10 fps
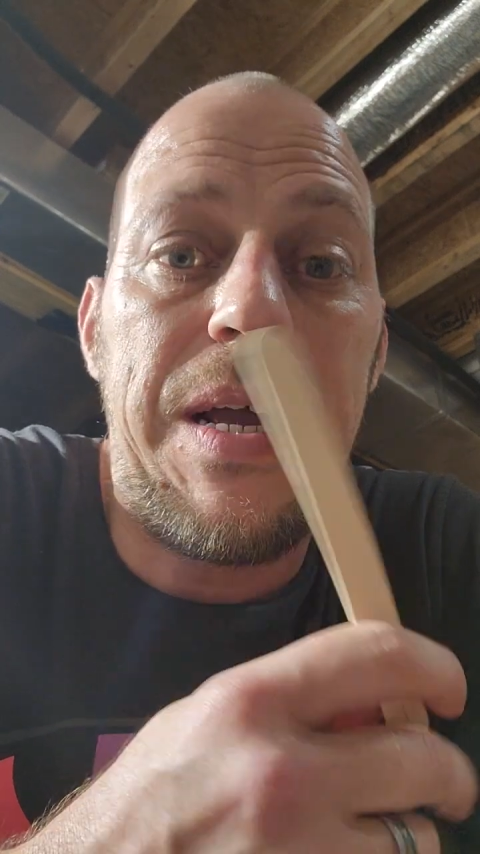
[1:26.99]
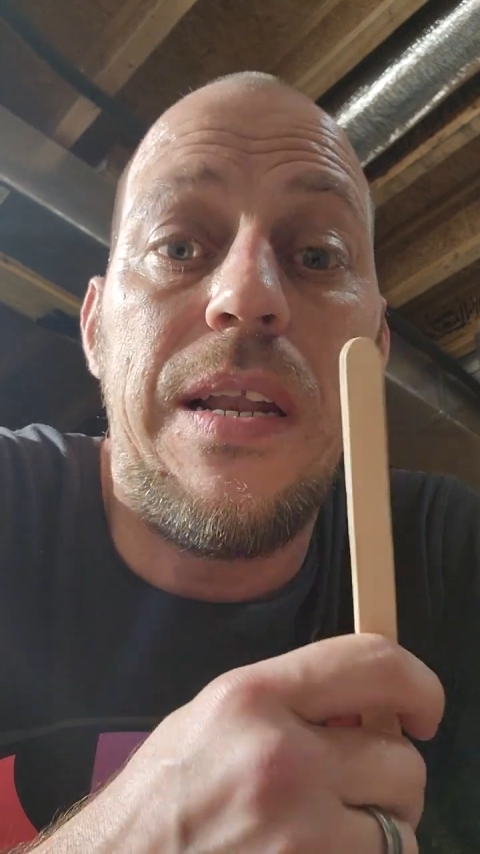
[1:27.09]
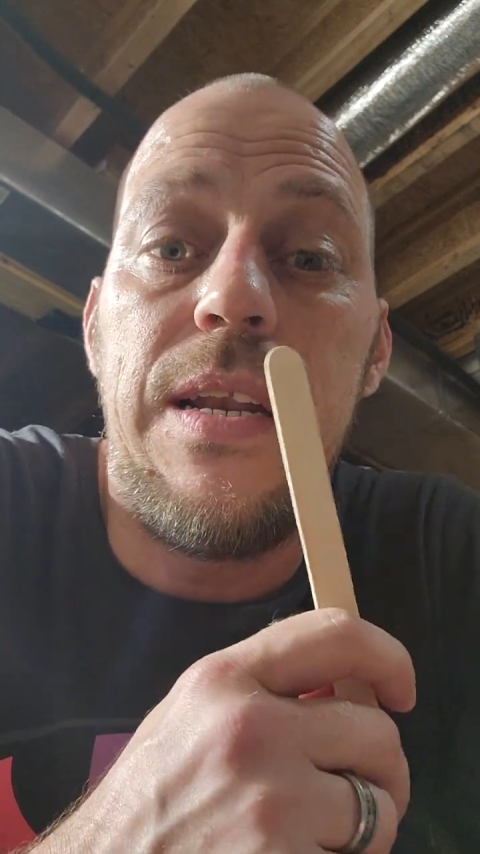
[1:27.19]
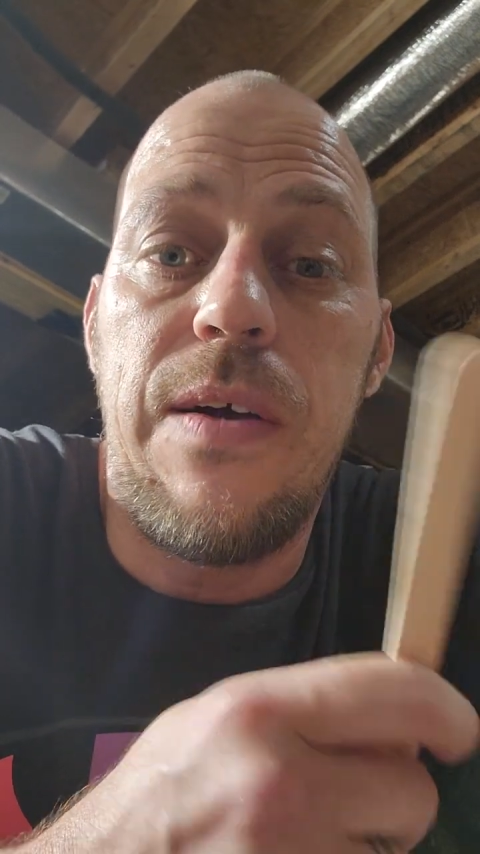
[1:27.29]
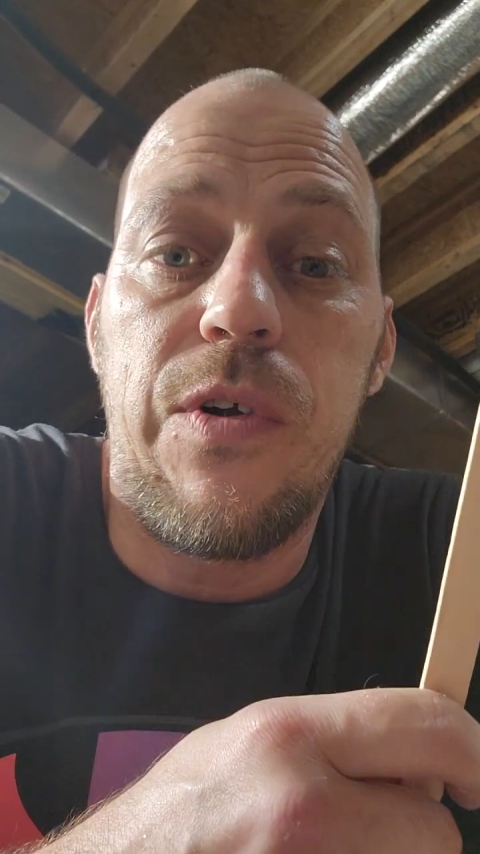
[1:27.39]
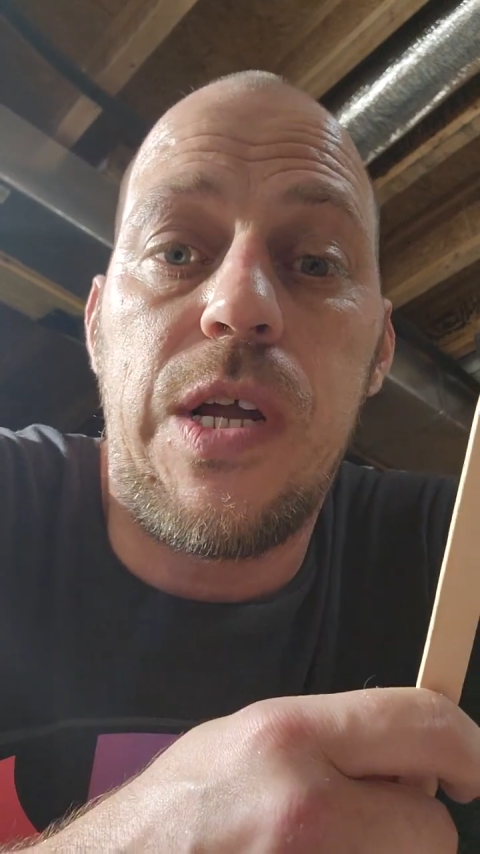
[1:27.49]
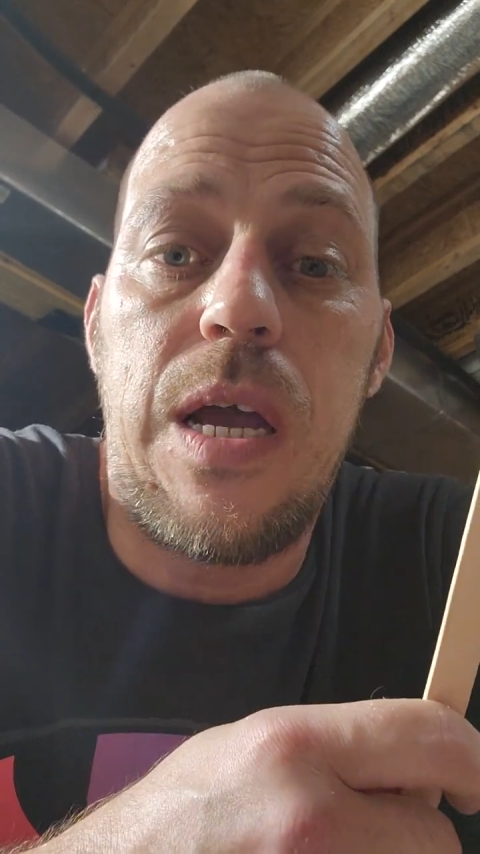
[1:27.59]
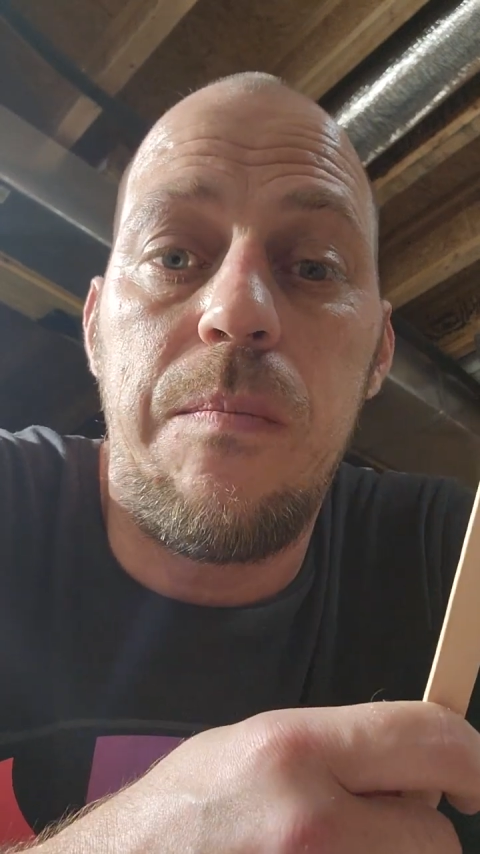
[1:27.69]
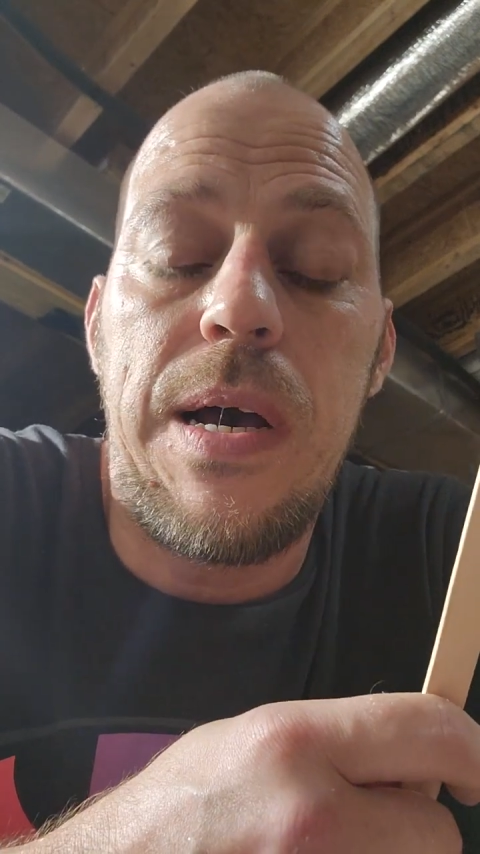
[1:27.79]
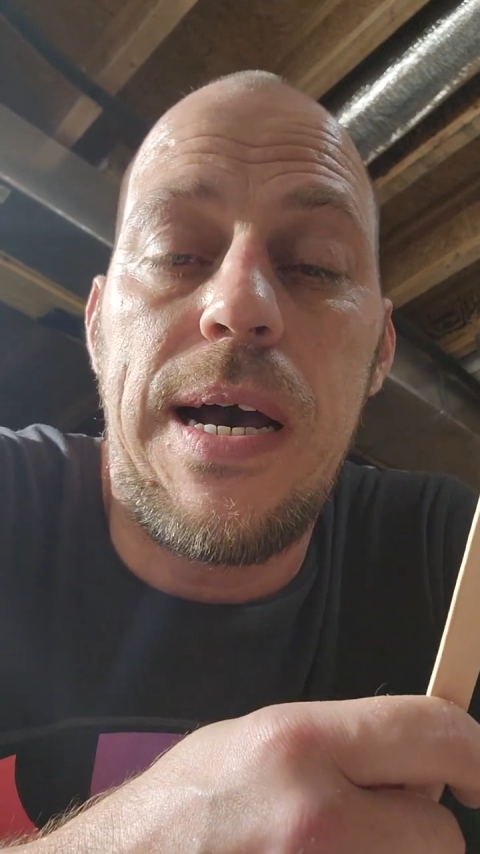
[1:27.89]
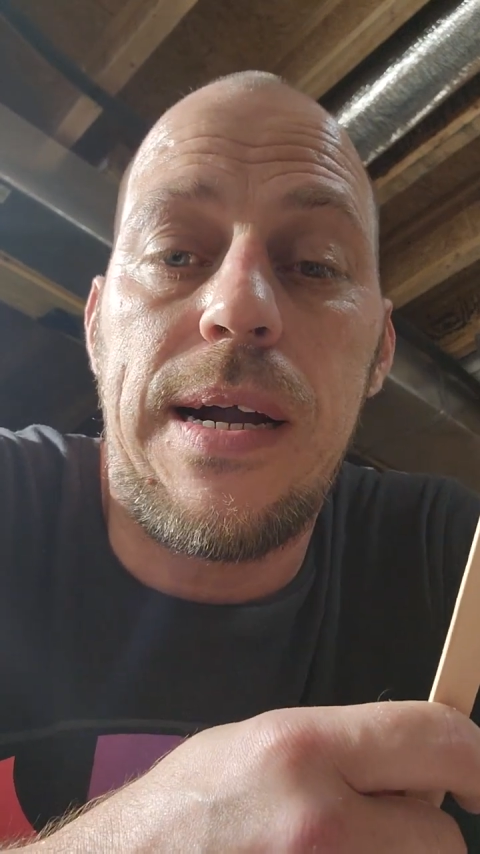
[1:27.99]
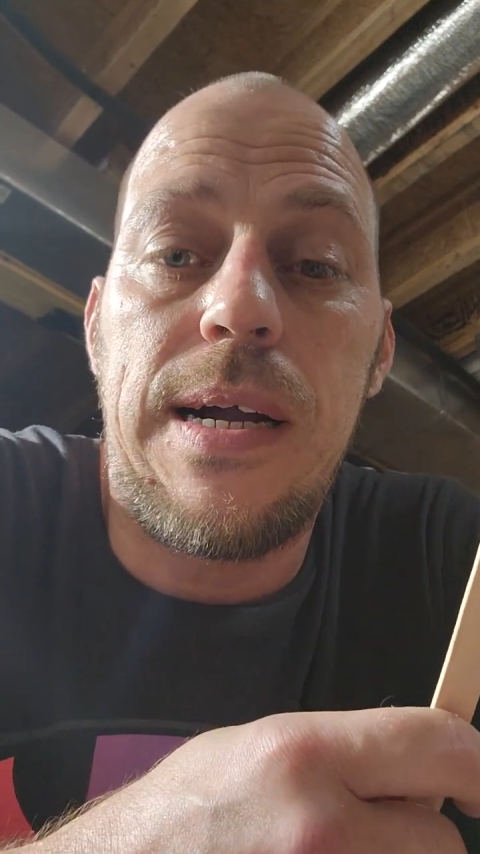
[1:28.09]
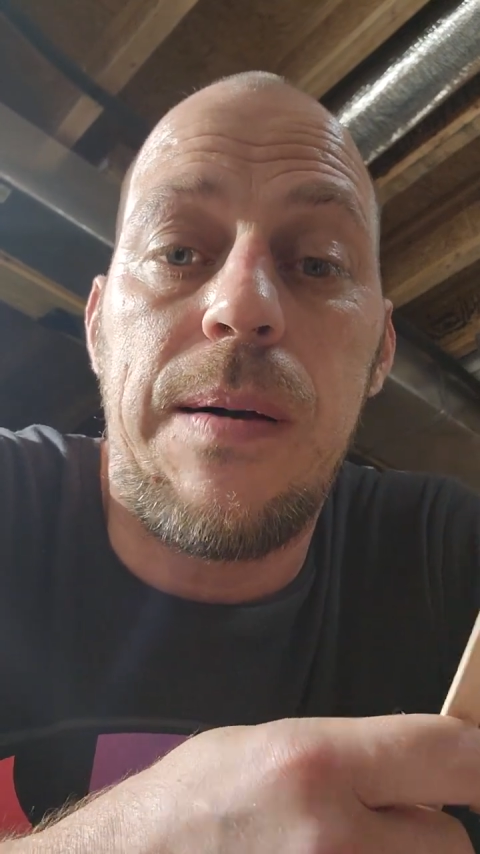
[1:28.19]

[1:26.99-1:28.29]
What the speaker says: It never came back.